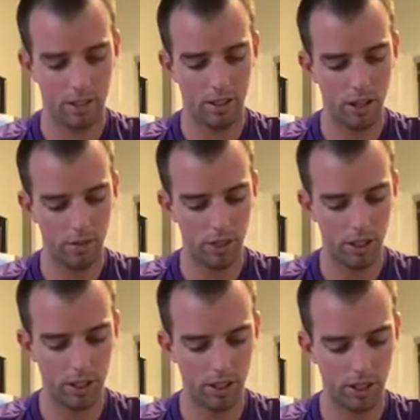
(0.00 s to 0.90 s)

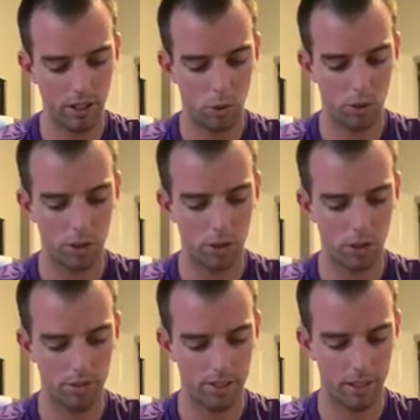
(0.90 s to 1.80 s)
conversation, or
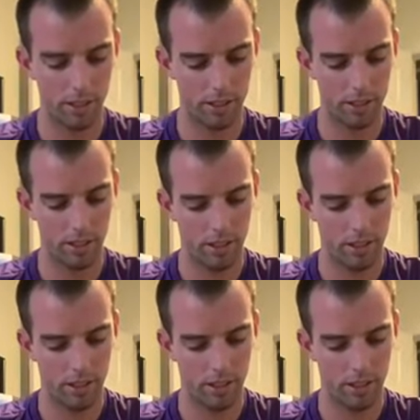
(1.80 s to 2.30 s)
circumstance